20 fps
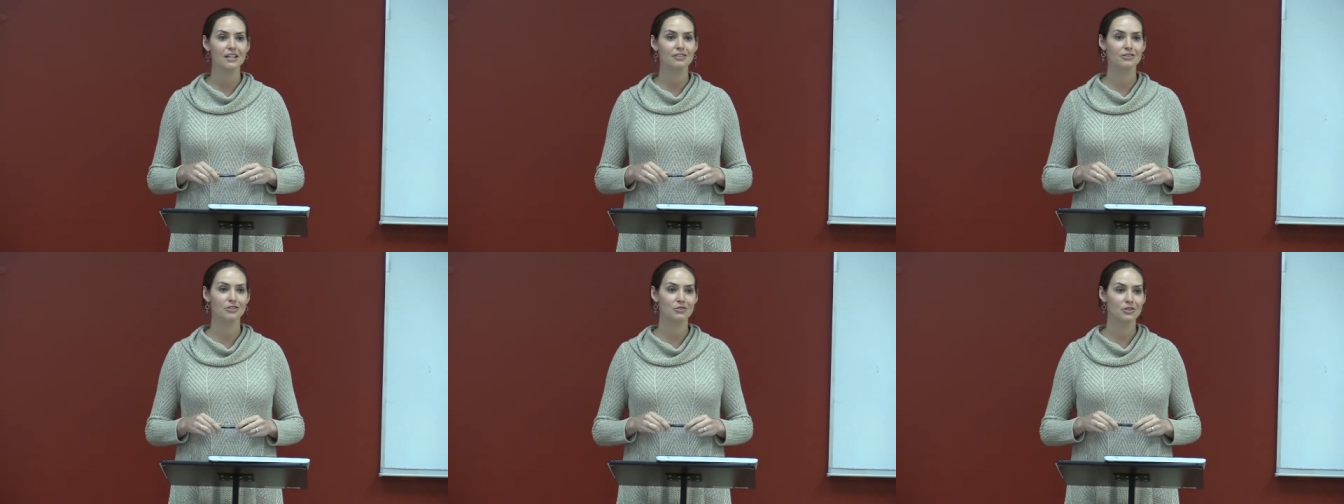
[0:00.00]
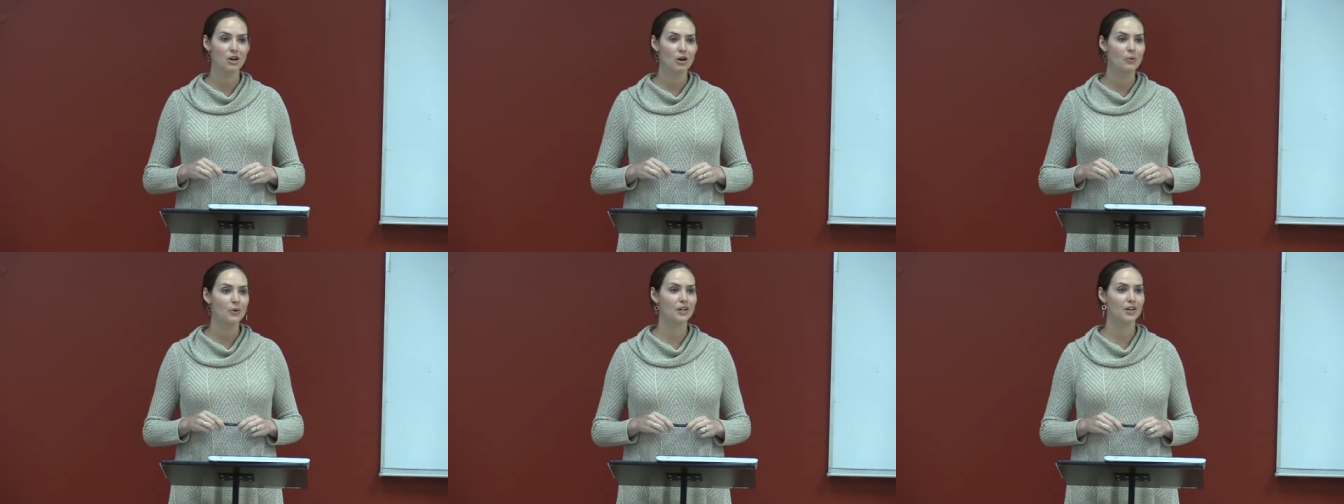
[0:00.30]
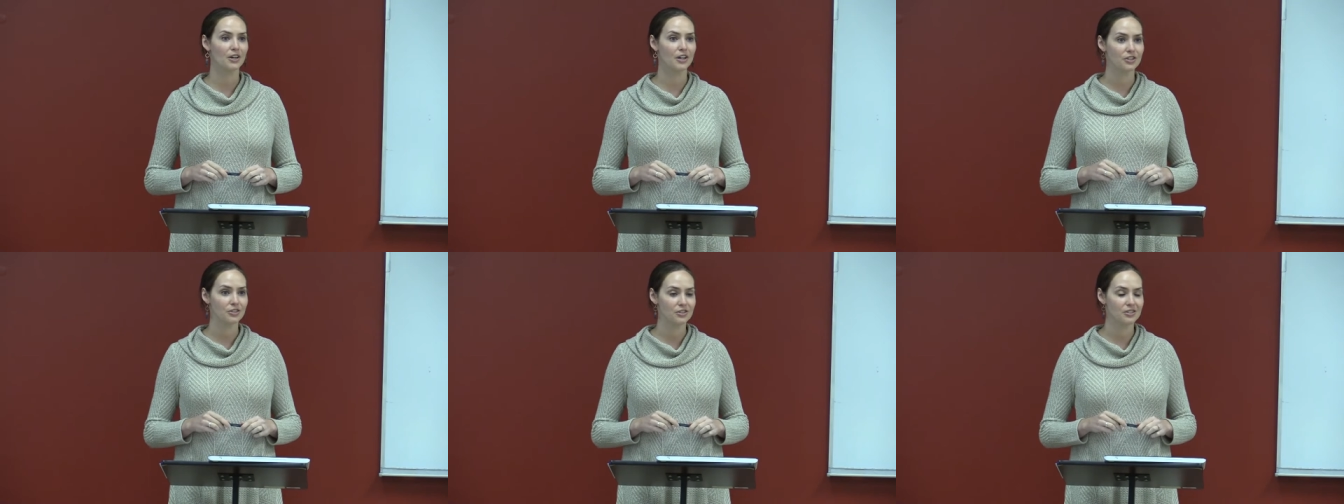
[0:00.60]
If you know what
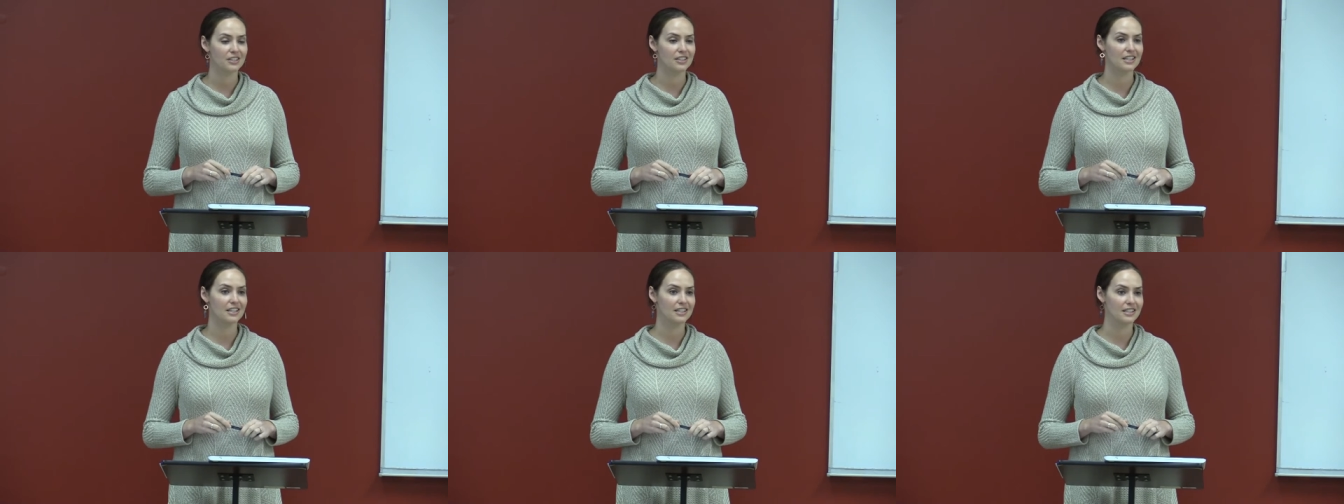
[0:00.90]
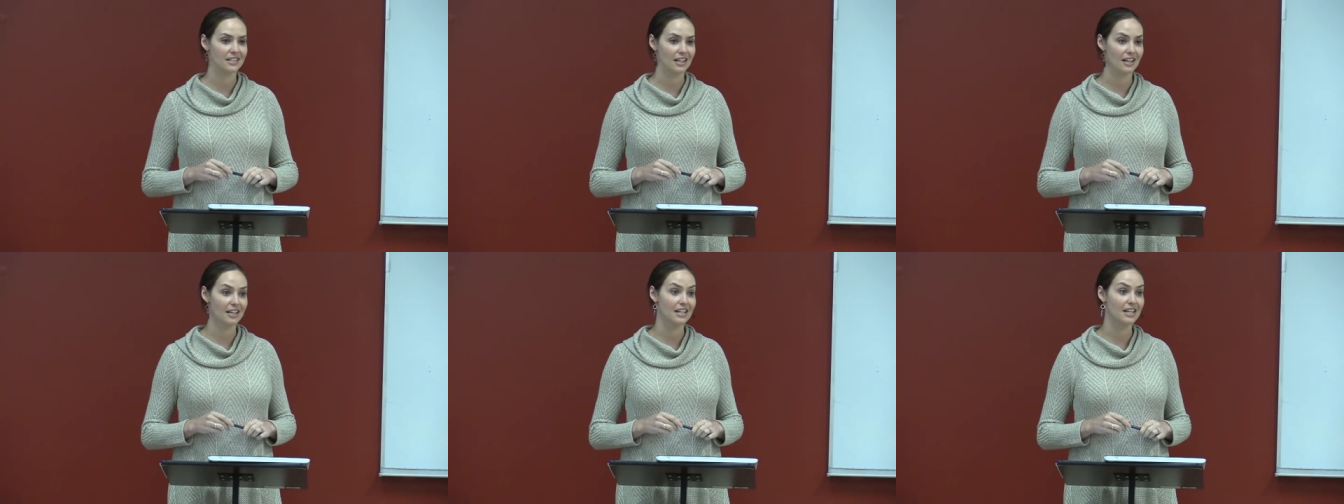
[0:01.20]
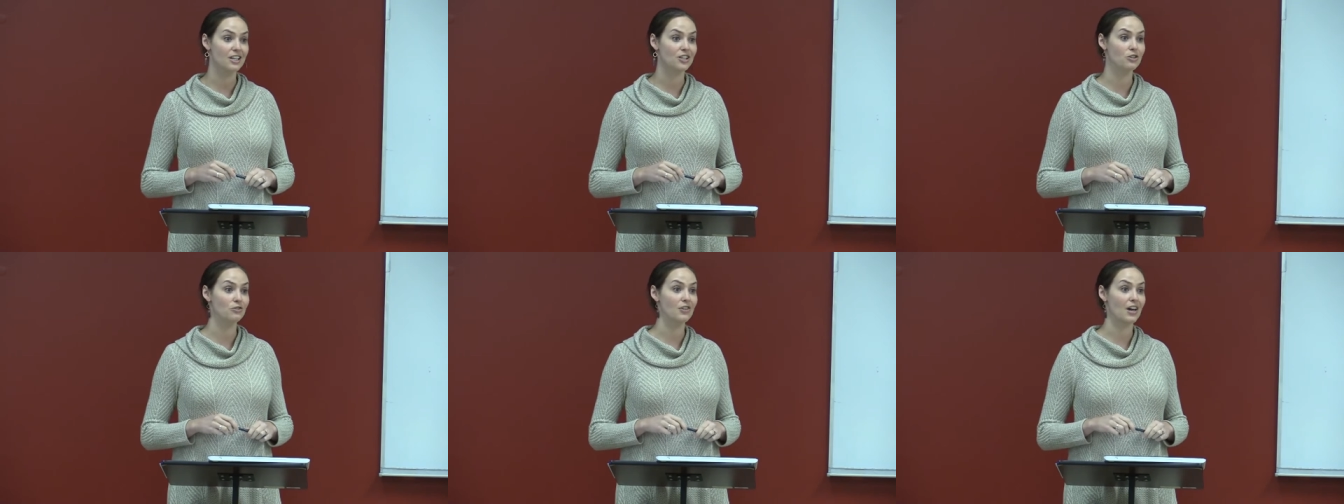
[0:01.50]
you're interested in
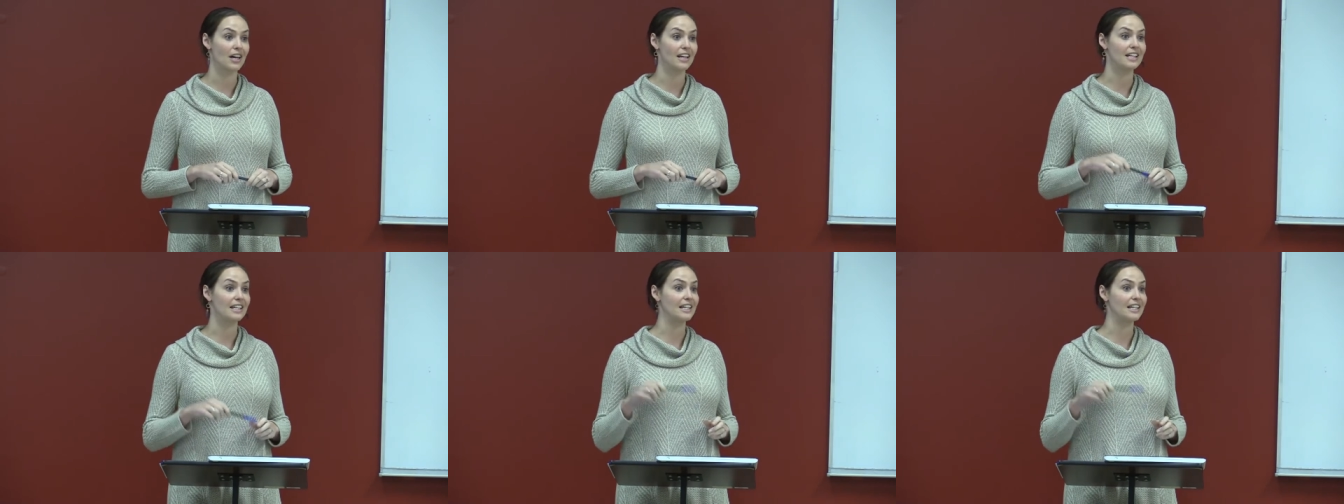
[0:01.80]
studying, you've got